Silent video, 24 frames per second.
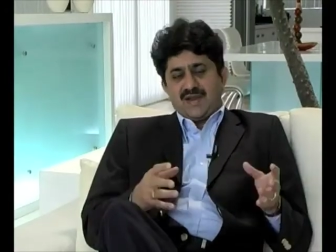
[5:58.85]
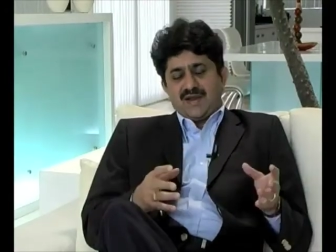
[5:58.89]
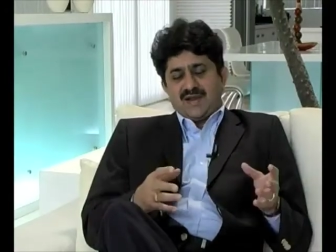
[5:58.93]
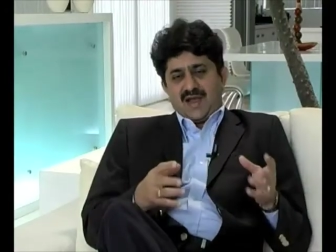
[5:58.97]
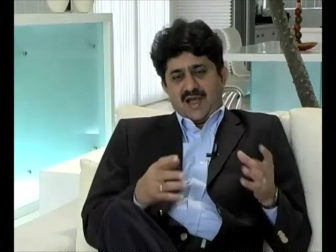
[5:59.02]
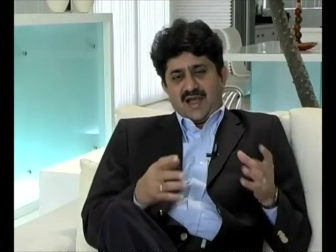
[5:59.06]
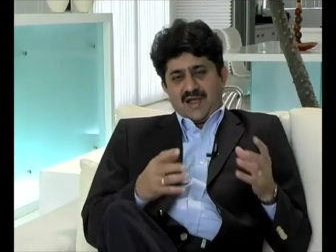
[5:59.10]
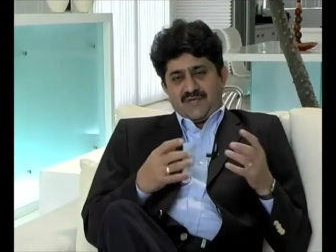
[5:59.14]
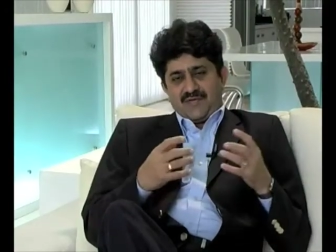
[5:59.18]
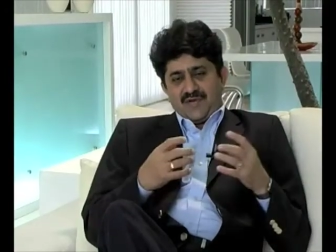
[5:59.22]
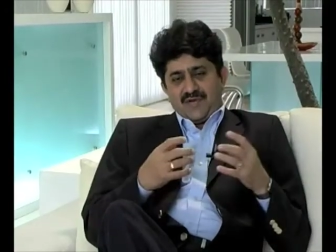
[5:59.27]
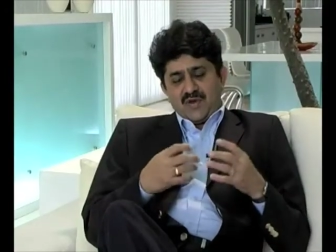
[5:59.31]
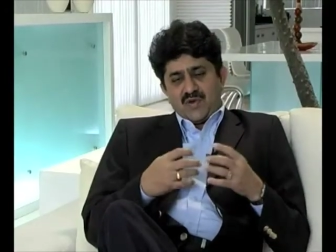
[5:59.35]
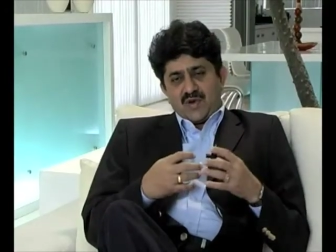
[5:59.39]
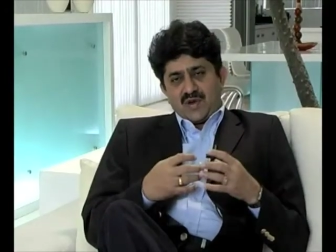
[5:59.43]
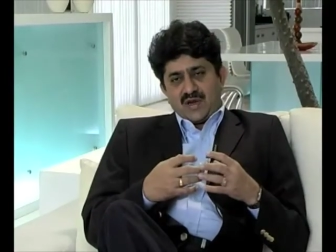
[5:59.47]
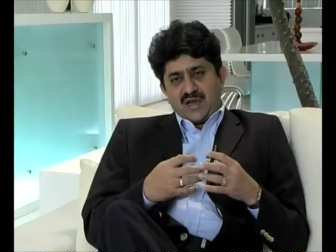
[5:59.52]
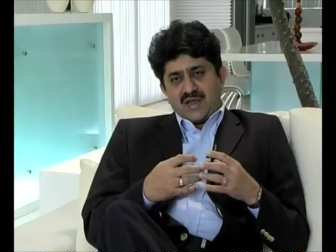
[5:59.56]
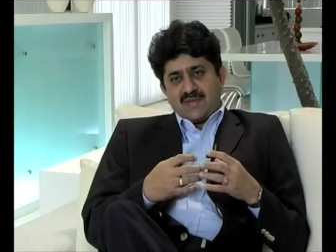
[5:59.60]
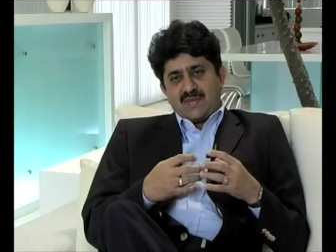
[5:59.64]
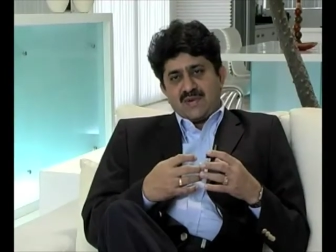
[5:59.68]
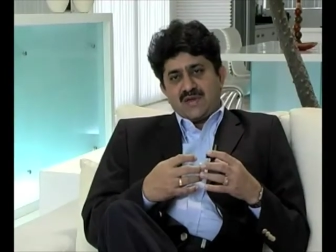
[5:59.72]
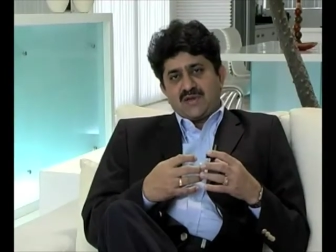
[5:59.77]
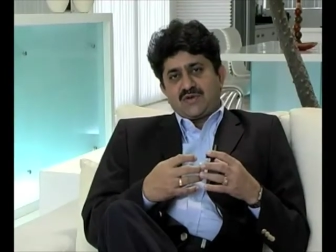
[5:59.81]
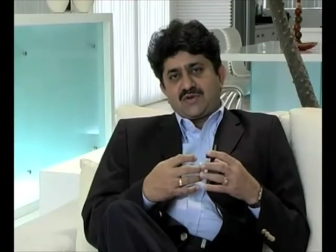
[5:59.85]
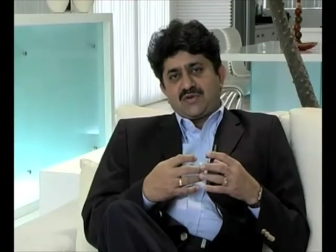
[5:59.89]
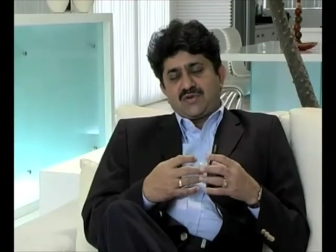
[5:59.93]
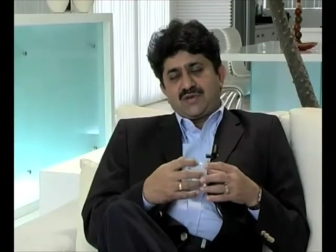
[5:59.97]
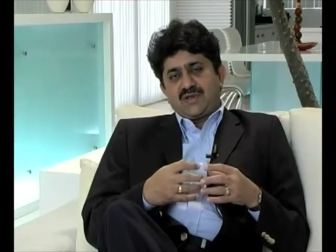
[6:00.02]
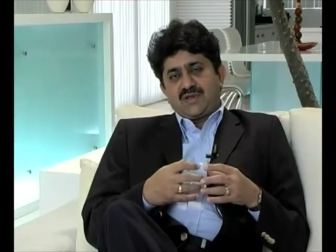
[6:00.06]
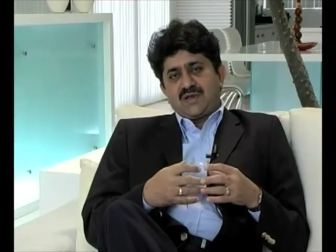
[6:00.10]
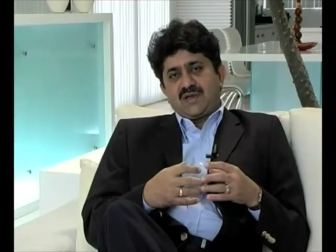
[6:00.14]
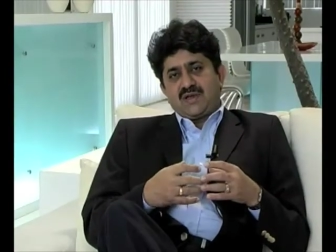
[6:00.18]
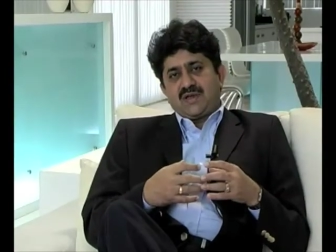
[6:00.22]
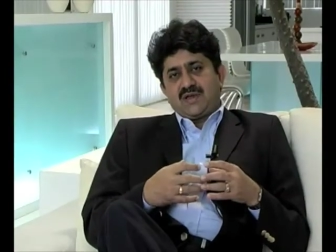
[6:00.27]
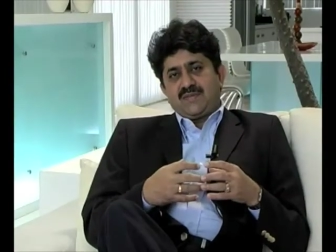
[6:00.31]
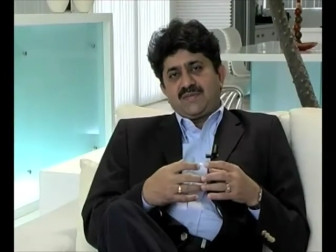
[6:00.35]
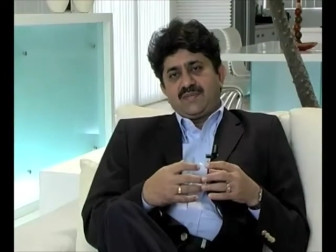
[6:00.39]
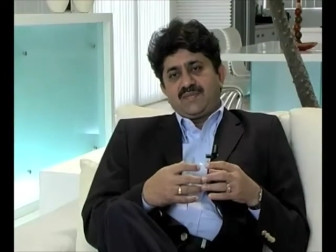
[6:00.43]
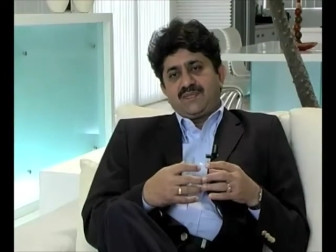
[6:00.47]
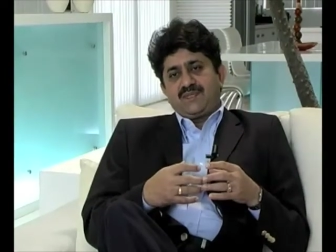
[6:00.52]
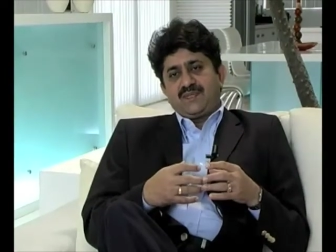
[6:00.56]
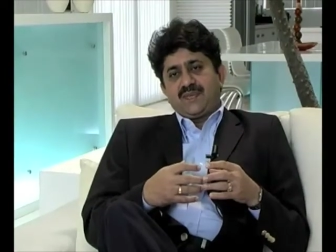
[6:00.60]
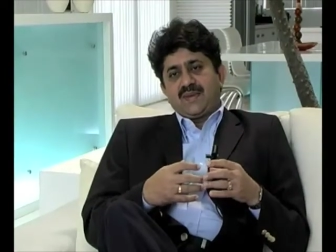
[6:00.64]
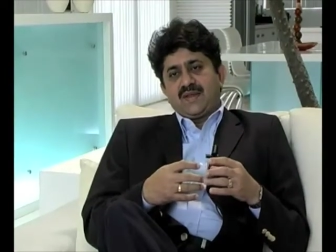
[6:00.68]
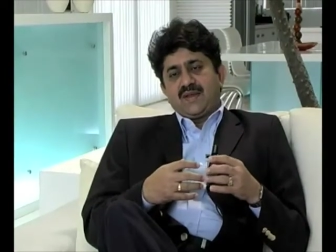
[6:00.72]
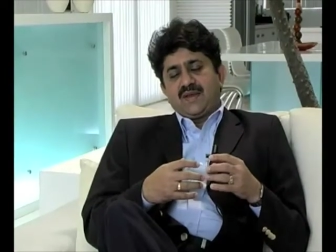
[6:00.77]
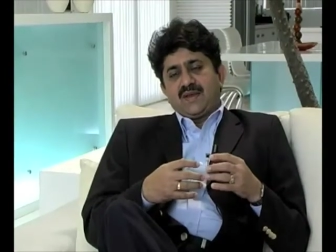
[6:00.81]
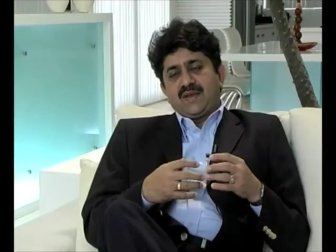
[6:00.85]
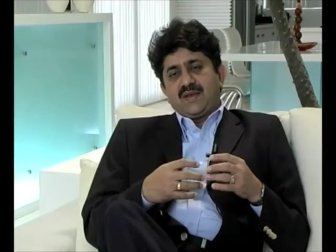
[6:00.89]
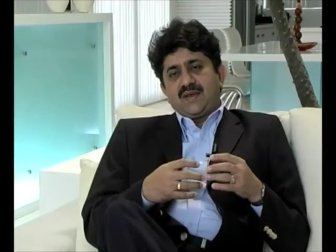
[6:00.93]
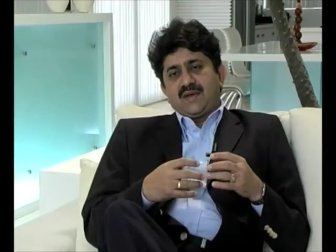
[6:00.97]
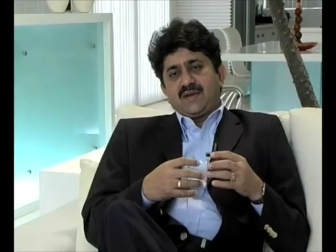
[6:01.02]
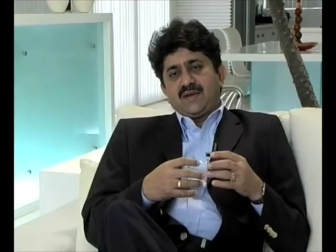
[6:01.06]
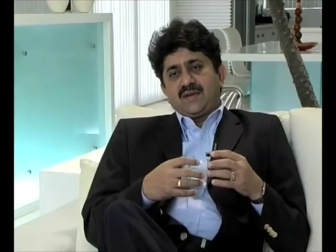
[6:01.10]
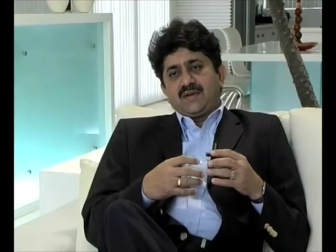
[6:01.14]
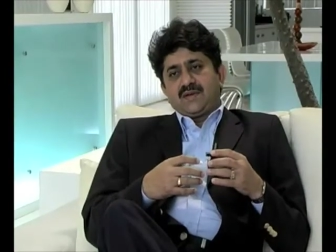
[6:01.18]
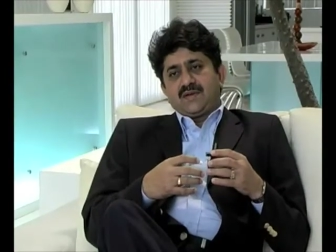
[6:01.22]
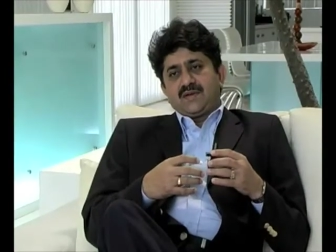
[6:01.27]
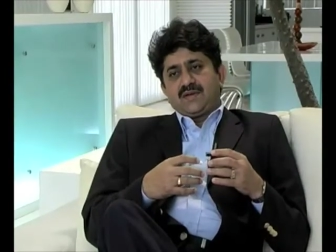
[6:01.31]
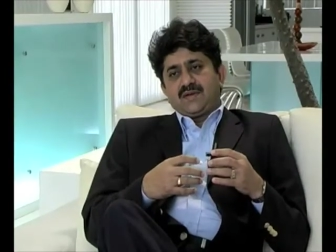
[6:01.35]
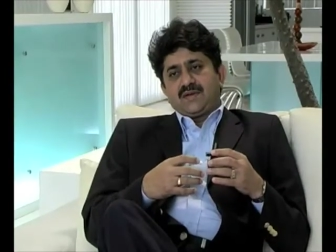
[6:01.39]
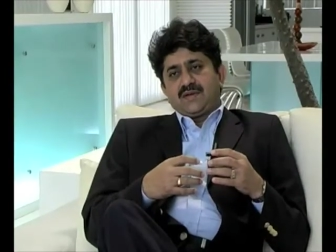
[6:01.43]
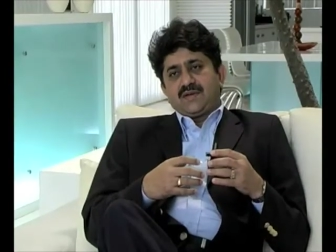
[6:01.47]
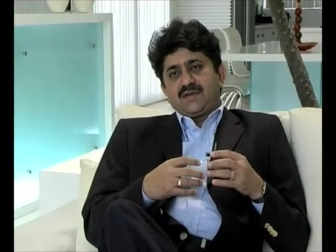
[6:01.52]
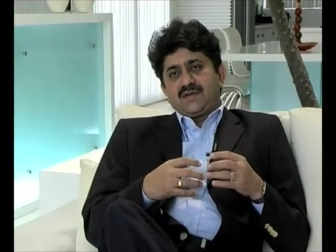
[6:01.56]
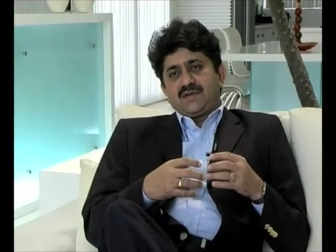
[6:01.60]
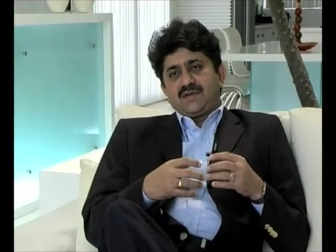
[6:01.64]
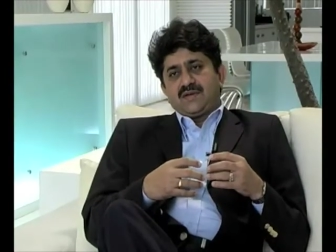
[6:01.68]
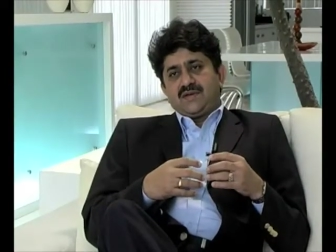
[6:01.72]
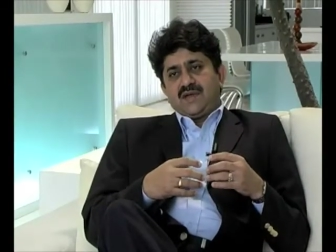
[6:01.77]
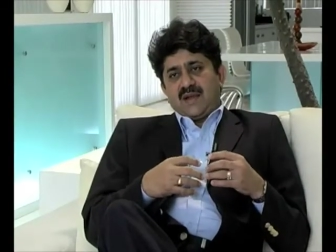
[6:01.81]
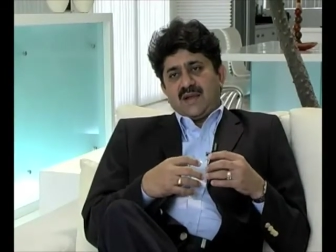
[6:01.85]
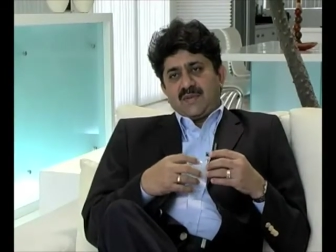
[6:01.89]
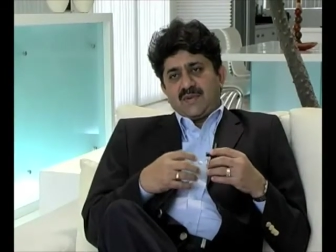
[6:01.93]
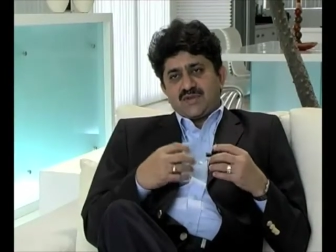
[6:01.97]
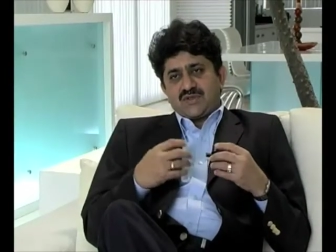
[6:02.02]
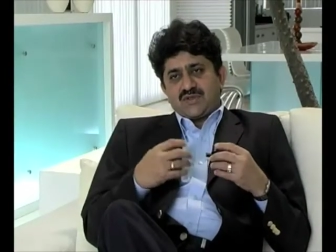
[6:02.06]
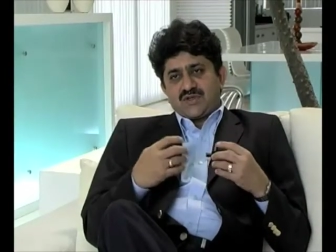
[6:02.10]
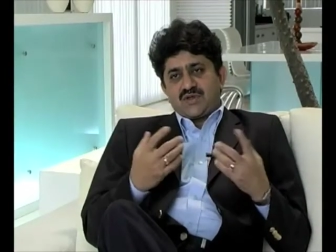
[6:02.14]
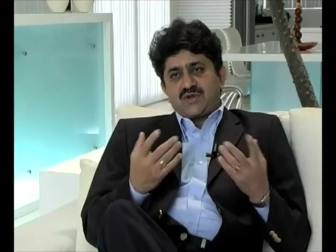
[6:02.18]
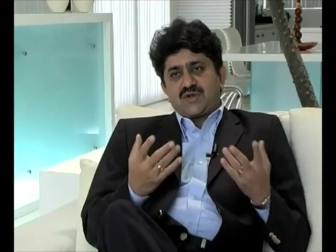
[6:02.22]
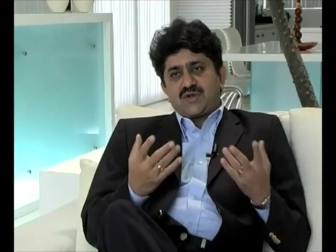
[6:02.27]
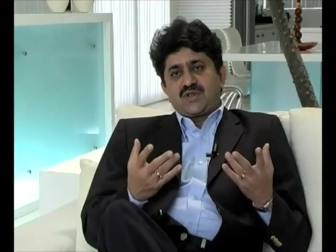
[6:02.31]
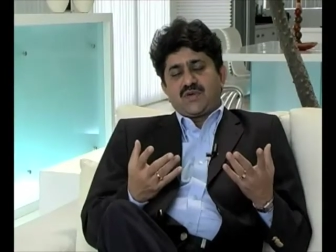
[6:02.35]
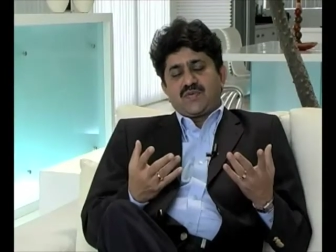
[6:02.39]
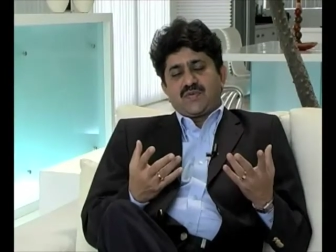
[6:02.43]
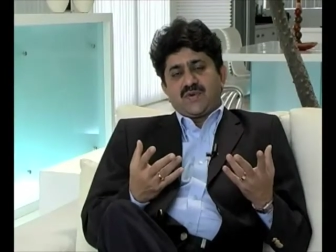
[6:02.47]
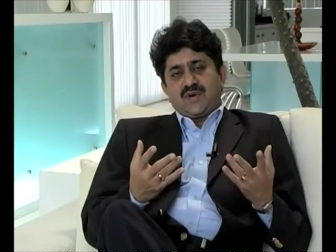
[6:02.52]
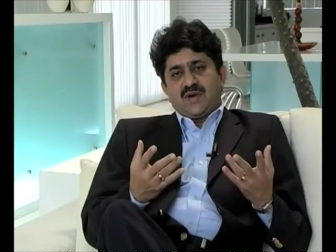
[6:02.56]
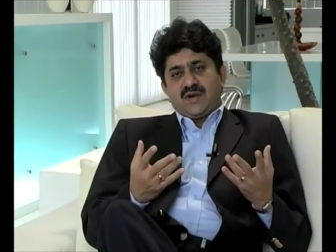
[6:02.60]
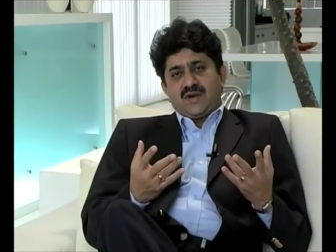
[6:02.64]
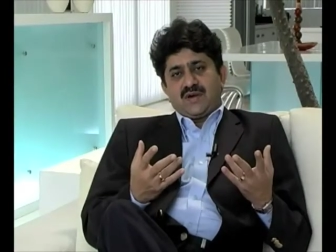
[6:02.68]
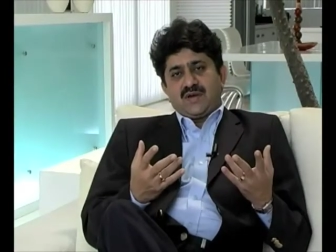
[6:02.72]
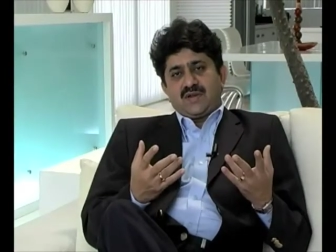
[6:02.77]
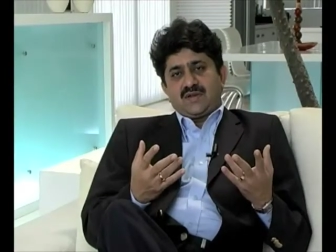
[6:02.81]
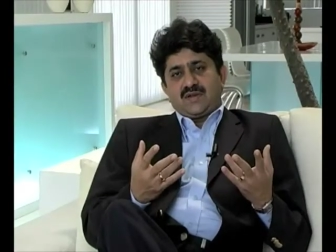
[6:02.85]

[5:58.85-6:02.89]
Now, if you are able to really demonstrate to the world